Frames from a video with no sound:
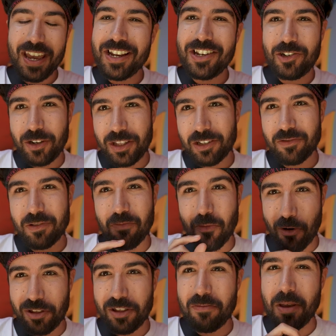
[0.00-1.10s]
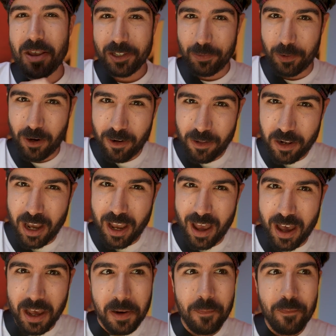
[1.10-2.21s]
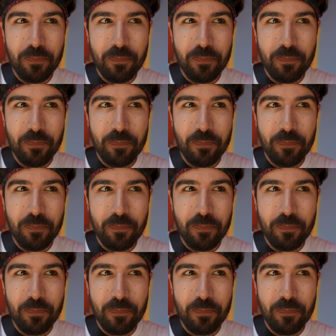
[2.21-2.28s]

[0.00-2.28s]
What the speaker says: enjoy this one more than the Mel's burger that I had.